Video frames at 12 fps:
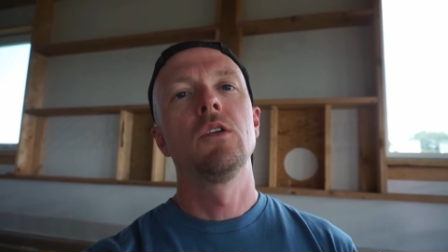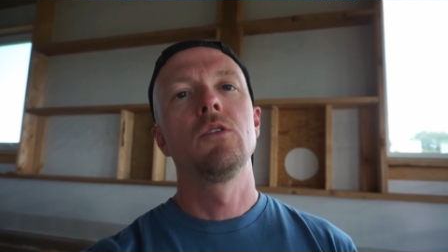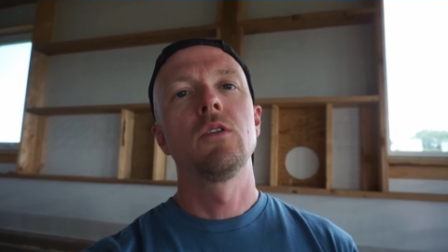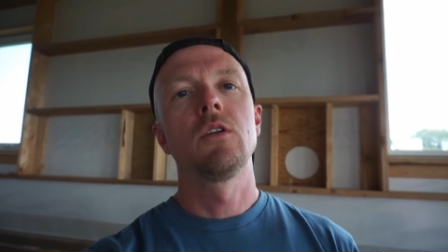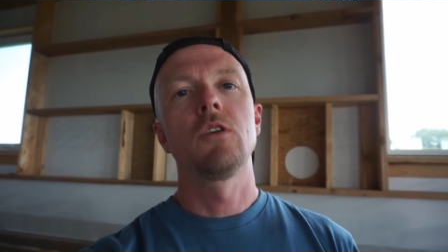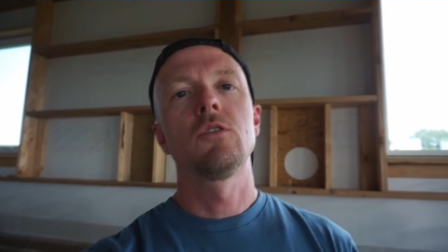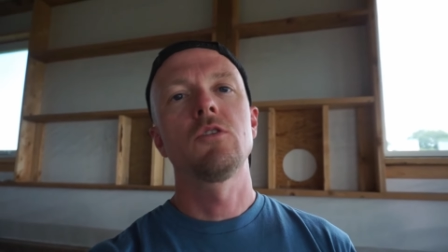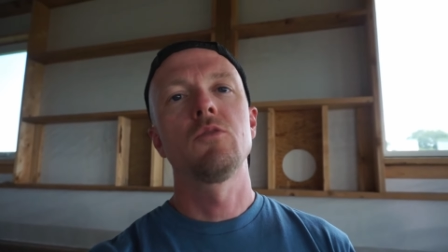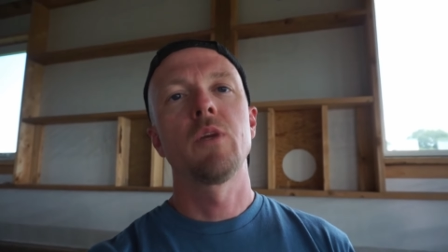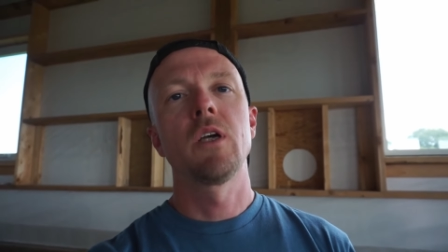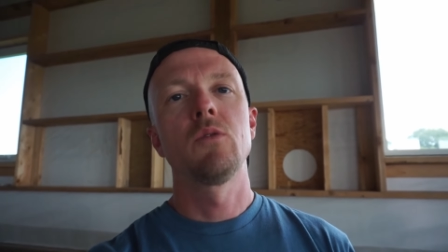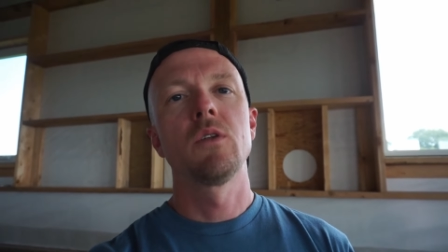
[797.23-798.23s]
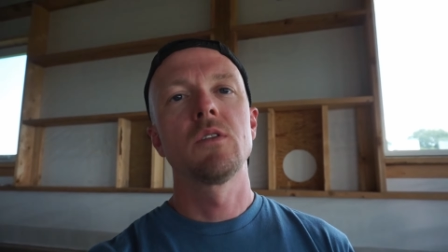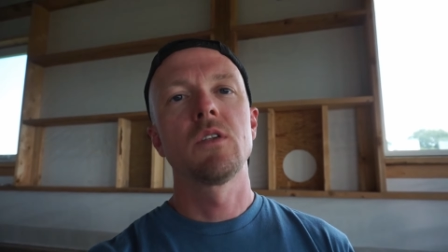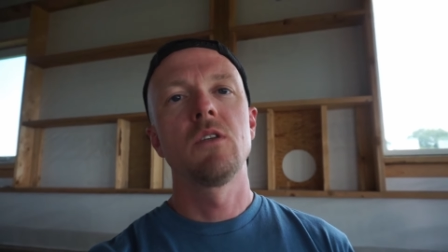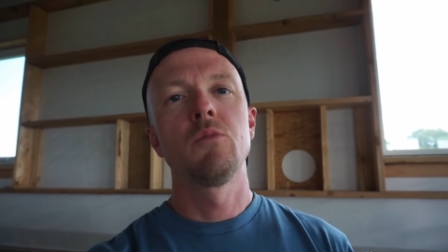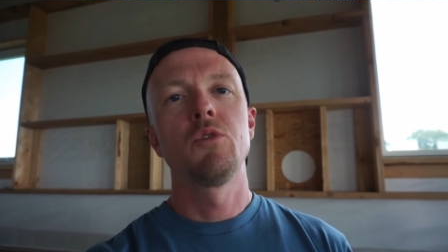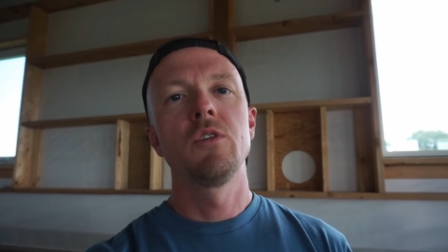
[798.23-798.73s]
You can also buy ones
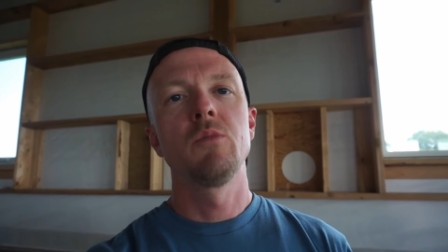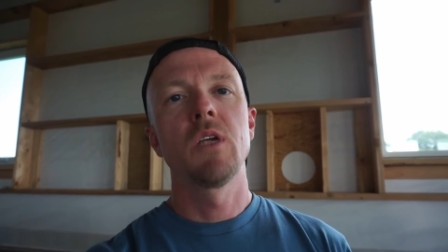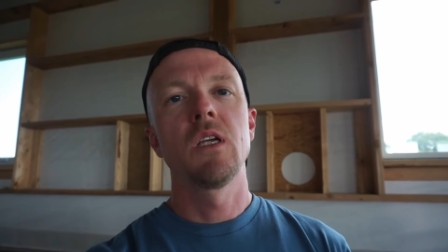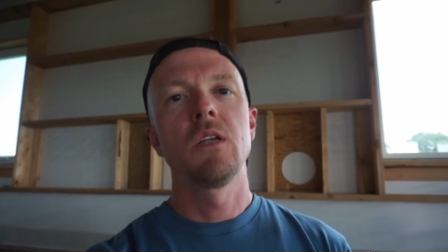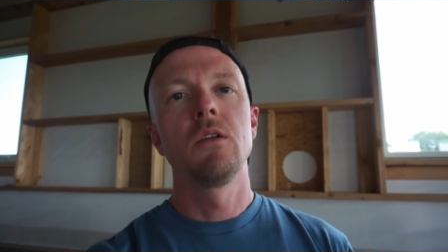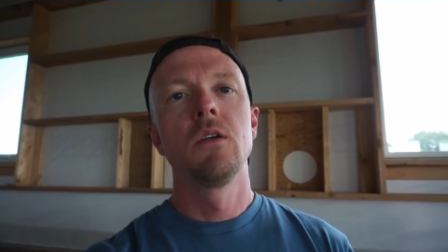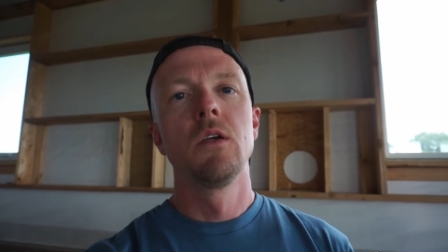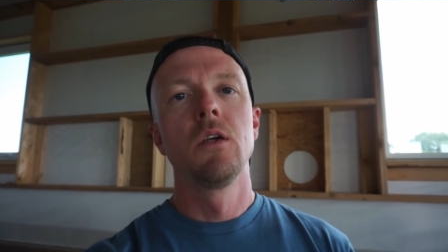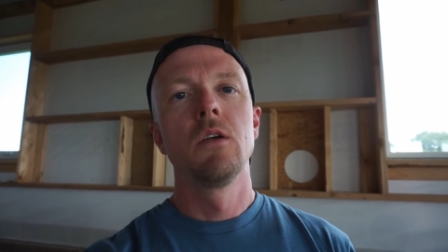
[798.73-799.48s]
that are pre-made